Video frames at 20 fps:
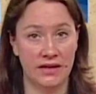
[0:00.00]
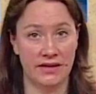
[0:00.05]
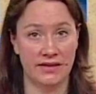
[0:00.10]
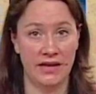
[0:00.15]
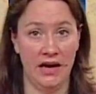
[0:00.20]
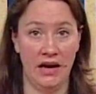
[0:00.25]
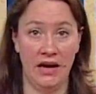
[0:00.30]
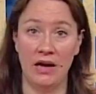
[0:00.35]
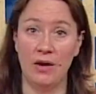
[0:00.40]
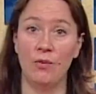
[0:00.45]

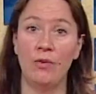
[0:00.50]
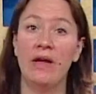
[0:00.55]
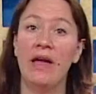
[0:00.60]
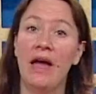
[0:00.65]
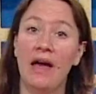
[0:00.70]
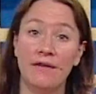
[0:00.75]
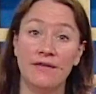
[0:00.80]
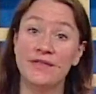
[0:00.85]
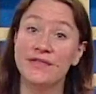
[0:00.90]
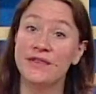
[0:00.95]
setting. We
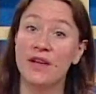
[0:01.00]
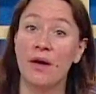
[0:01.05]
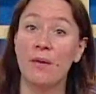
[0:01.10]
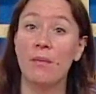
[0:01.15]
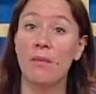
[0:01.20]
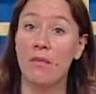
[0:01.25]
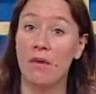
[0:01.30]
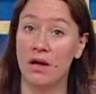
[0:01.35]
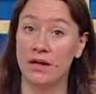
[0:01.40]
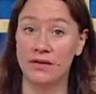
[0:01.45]
have
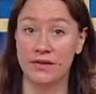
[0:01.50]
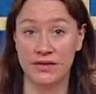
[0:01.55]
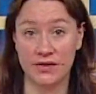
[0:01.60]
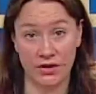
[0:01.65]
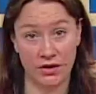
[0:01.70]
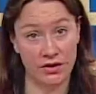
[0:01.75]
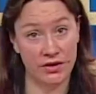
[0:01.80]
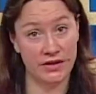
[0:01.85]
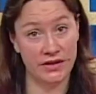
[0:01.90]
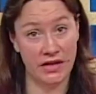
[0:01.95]
some
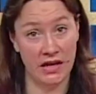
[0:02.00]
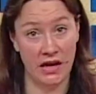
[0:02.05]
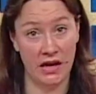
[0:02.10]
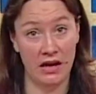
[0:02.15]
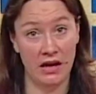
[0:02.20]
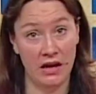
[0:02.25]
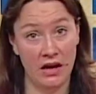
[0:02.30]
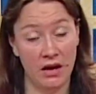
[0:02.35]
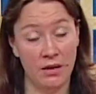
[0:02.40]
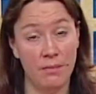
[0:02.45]

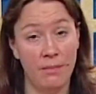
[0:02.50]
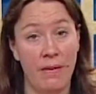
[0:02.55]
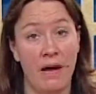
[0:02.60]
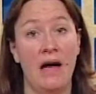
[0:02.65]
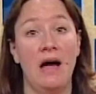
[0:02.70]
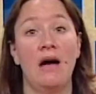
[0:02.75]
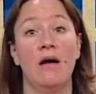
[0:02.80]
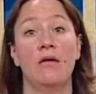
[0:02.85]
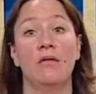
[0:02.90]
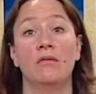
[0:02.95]
uncertainty
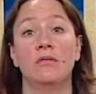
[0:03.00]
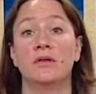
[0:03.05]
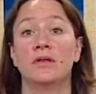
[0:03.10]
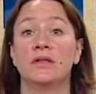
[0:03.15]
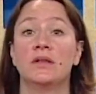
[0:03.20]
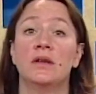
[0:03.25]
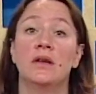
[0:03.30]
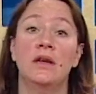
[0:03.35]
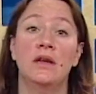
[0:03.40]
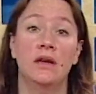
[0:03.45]
about
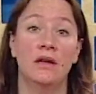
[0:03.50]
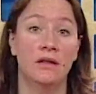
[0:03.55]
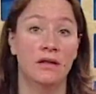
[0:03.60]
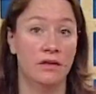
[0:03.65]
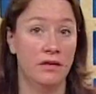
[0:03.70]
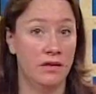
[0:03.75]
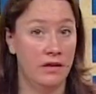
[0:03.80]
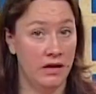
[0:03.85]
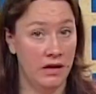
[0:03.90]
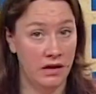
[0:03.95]

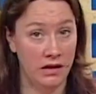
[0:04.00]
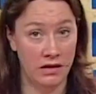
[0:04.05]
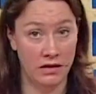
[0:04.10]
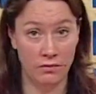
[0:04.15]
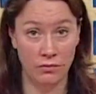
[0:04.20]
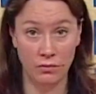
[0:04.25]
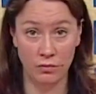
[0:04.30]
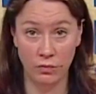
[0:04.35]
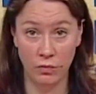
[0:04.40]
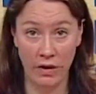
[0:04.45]
the
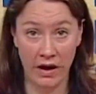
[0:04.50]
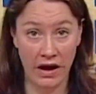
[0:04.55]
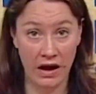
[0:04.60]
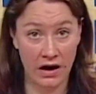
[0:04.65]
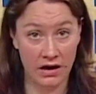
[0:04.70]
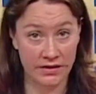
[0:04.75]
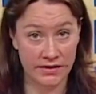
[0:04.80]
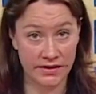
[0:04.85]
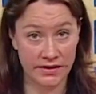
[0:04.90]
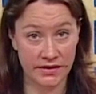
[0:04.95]
way
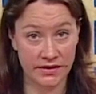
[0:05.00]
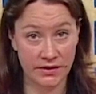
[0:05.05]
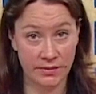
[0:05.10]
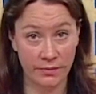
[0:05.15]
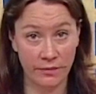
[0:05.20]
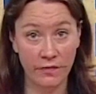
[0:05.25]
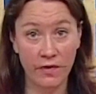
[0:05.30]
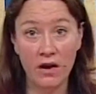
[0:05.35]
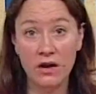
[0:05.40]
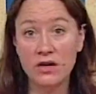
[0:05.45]
our system
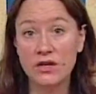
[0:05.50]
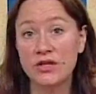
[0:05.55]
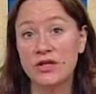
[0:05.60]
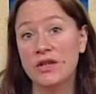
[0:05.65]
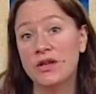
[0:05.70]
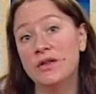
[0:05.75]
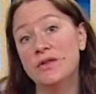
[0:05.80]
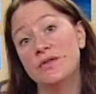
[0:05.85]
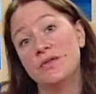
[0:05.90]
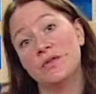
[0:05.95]

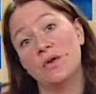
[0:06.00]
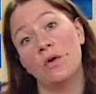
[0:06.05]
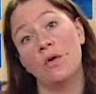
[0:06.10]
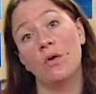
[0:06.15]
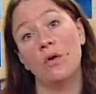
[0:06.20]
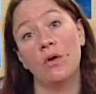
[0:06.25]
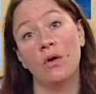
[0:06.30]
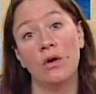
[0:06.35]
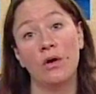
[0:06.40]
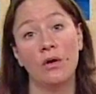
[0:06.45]
functions,
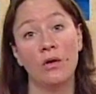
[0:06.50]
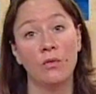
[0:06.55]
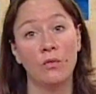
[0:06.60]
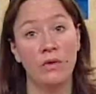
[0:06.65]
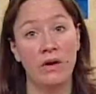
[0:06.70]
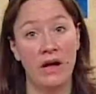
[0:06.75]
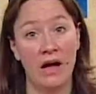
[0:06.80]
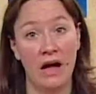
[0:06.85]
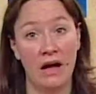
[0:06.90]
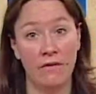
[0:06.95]
or
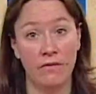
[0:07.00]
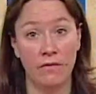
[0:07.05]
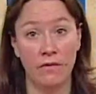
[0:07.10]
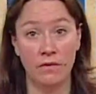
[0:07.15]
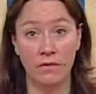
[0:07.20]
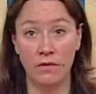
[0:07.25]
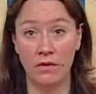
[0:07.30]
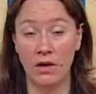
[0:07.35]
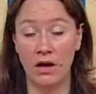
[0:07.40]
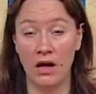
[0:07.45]
we have
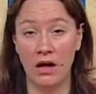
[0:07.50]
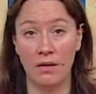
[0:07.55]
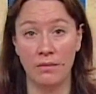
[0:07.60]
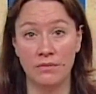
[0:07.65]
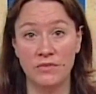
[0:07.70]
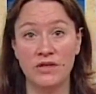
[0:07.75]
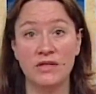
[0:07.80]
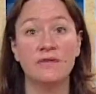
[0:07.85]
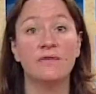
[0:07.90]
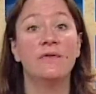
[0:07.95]

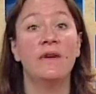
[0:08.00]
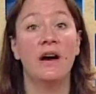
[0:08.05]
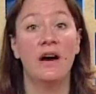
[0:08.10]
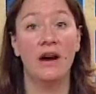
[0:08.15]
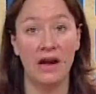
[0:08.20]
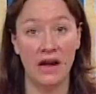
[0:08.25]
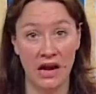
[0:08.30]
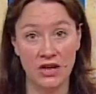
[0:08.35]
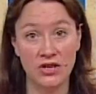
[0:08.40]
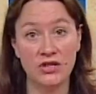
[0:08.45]
just
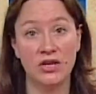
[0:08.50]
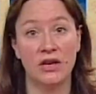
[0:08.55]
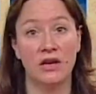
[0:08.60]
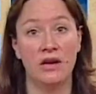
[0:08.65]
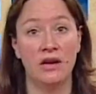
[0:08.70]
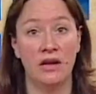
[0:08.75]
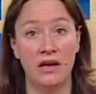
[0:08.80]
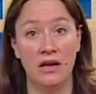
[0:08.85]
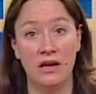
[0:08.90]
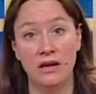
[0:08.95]

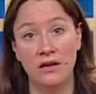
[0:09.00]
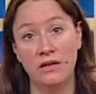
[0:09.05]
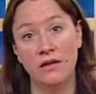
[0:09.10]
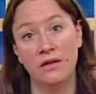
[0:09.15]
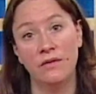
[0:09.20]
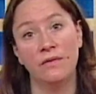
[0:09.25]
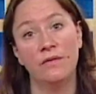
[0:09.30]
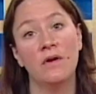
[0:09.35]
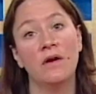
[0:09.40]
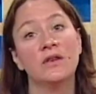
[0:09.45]
variation in
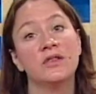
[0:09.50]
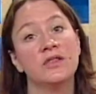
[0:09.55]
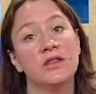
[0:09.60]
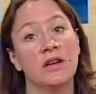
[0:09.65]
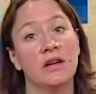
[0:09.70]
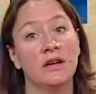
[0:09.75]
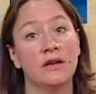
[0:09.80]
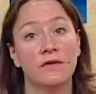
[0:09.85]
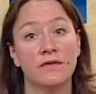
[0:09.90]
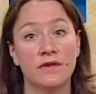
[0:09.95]
the
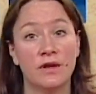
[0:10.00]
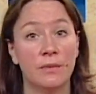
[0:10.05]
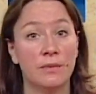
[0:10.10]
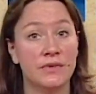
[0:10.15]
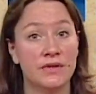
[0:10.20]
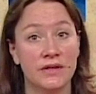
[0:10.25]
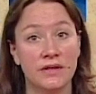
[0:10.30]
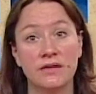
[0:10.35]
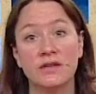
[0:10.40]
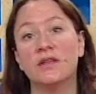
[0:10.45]
functioning of some
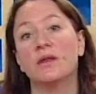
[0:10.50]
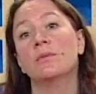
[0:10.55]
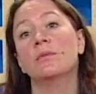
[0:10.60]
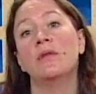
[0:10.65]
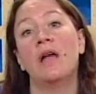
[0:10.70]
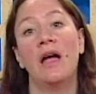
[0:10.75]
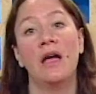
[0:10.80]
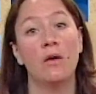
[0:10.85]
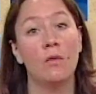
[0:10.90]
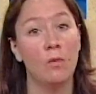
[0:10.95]
system,
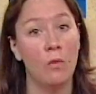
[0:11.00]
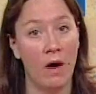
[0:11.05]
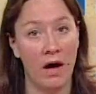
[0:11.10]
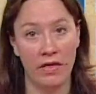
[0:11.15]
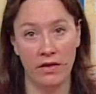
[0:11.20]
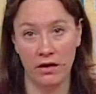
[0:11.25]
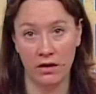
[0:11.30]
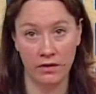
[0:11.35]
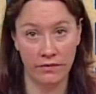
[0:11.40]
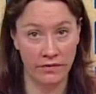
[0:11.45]
like
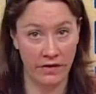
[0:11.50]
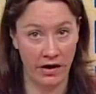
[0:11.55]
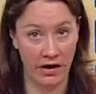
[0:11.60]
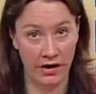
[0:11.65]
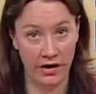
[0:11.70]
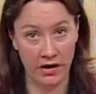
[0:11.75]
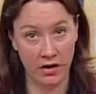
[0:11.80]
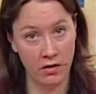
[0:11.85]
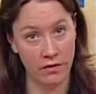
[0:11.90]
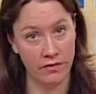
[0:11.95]
weather
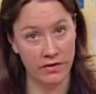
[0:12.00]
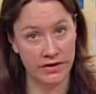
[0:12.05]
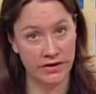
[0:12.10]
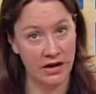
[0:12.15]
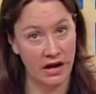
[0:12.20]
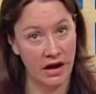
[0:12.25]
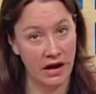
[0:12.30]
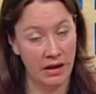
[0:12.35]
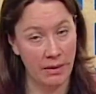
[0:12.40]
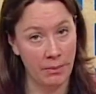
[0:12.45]
varying over
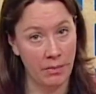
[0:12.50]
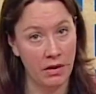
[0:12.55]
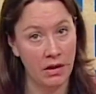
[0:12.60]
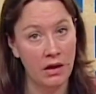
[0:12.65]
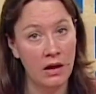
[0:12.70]
time.